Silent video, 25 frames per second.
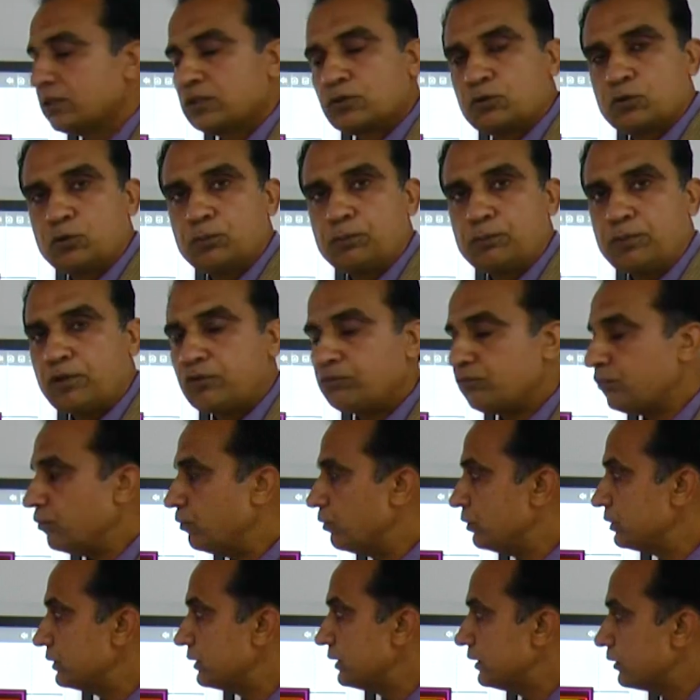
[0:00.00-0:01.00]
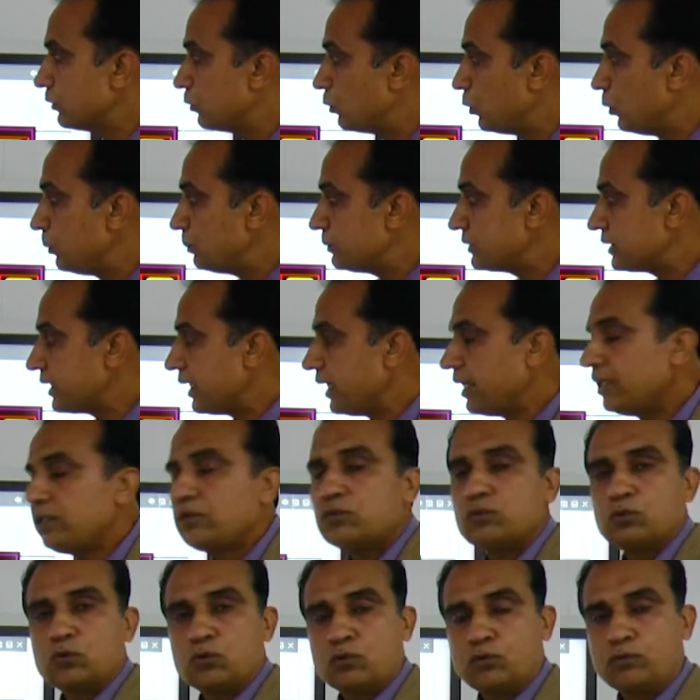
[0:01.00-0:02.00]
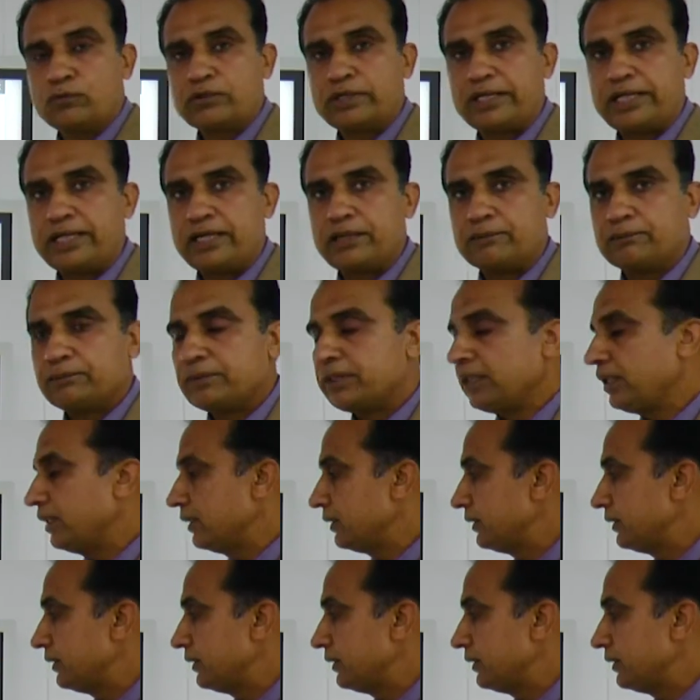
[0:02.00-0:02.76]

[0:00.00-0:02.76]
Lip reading: group of 4. Groups can overlap.